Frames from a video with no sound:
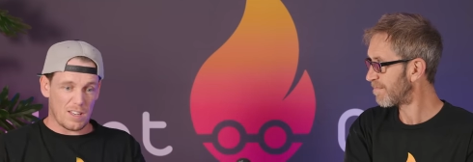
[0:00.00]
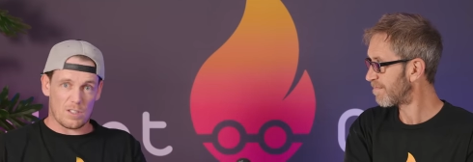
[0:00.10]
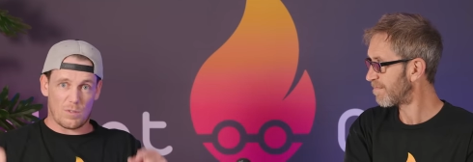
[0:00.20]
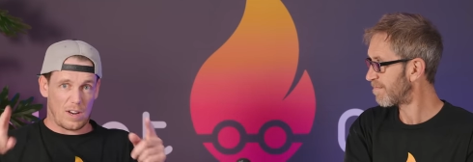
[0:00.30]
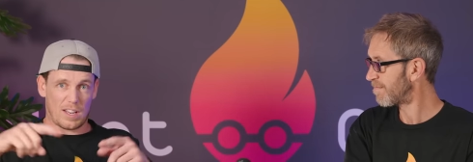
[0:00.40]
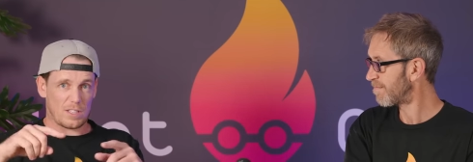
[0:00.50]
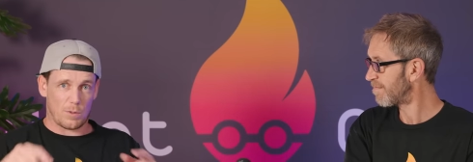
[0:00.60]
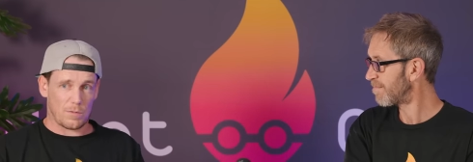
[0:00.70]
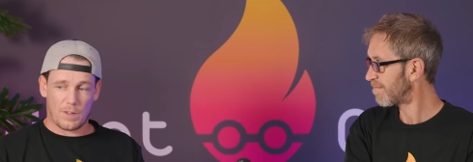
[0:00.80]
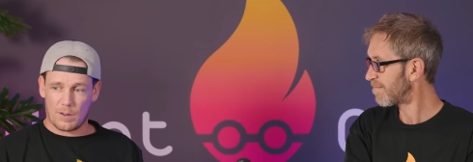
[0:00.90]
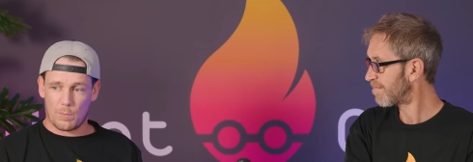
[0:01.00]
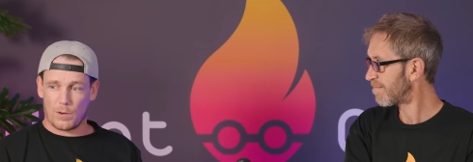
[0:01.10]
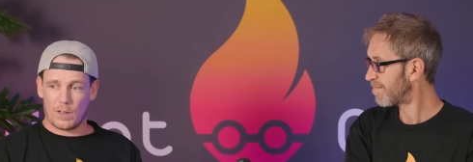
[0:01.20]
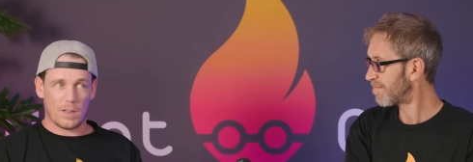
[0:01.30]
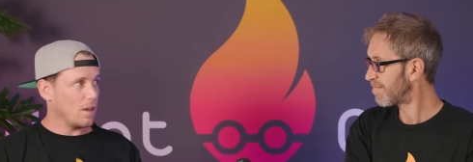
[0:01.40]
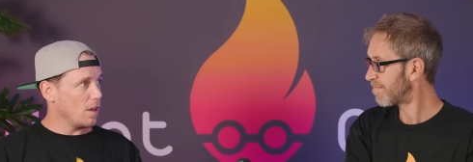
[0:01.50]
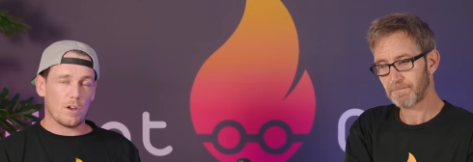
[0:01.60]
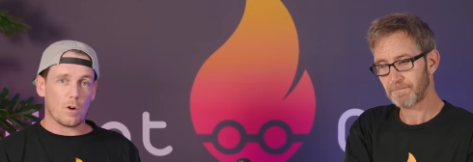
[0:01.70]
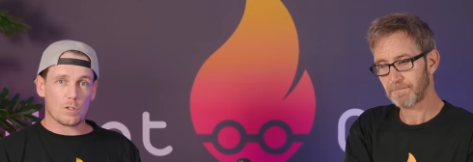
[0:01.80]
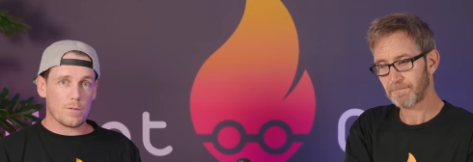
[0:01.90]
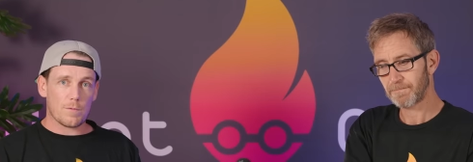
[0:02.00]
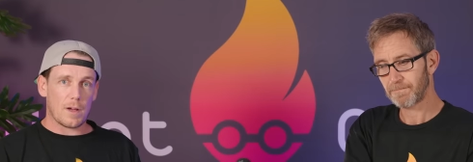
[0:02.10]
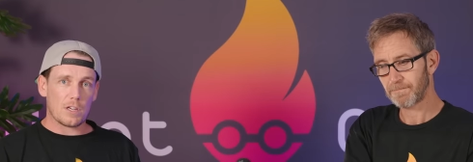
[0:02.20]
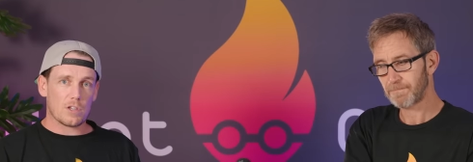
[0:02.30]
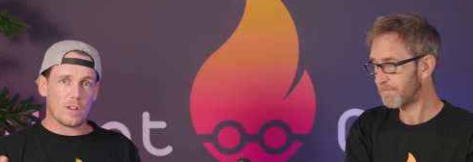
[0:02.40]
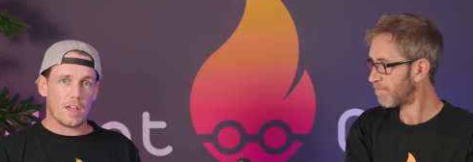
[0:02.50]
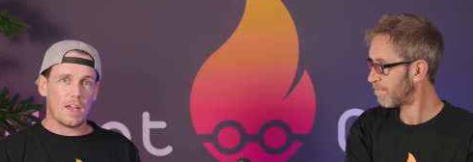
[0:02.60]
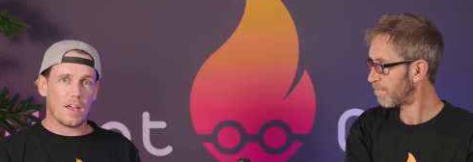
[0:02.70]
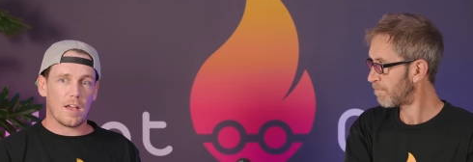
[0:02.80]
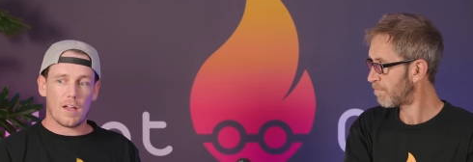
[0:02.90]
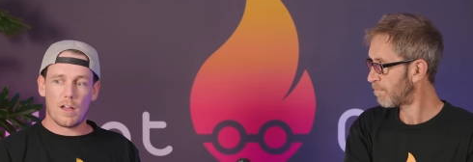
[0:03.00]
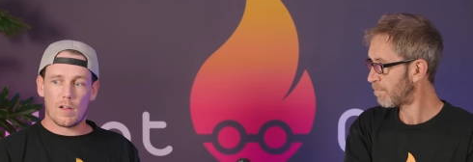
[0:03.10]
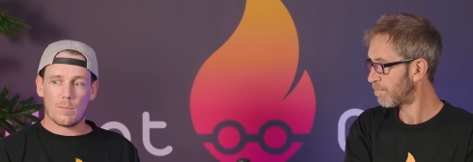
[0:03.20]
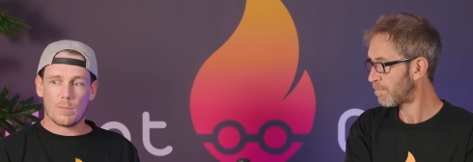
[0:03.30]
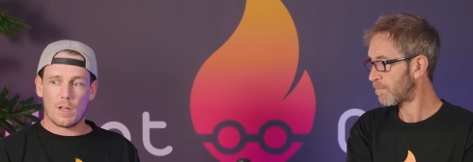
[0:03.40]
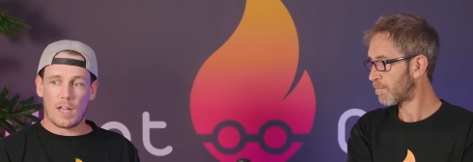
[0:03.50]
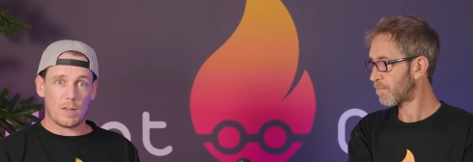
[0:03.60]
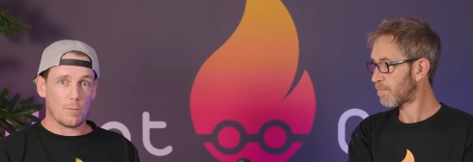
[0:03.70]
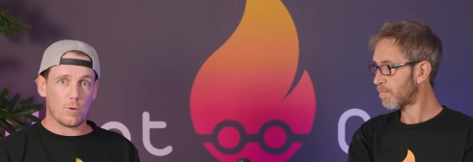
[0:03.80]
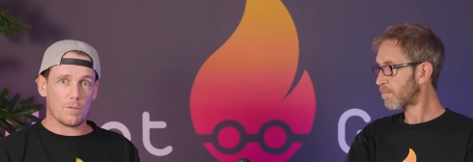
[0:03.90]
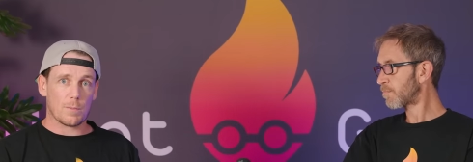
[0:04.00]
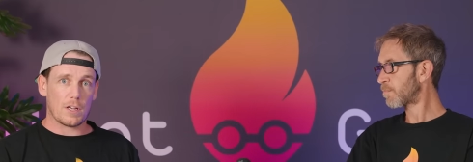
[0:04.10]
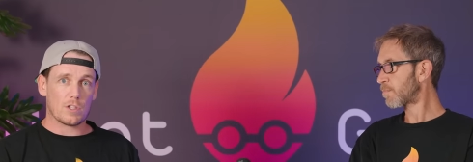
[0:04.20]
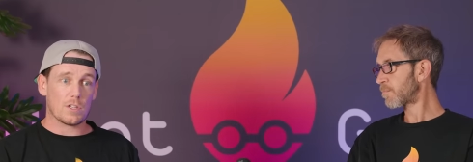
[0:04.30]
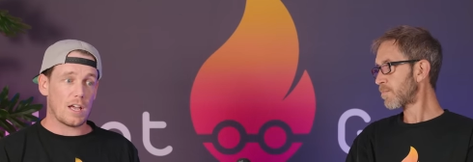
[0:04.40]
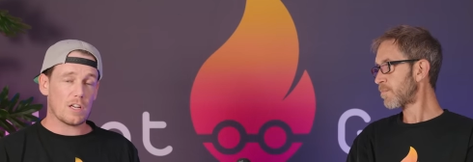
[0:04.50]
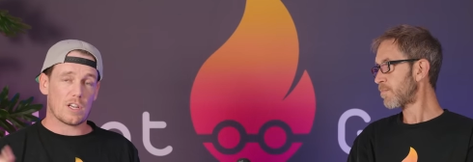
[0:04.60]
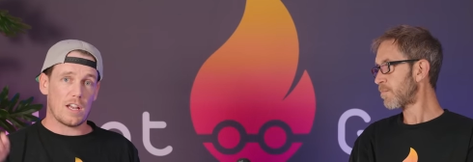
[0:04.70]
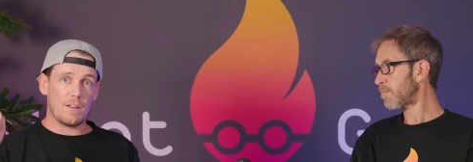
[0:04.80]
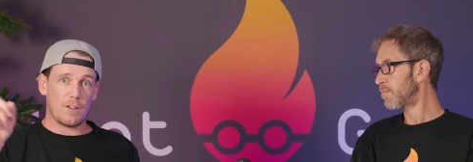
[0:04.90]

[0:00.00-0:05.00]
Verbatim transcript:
Speaker 1: It's a radiator with a fan built in lots of information there. Um, any more information? Actually, any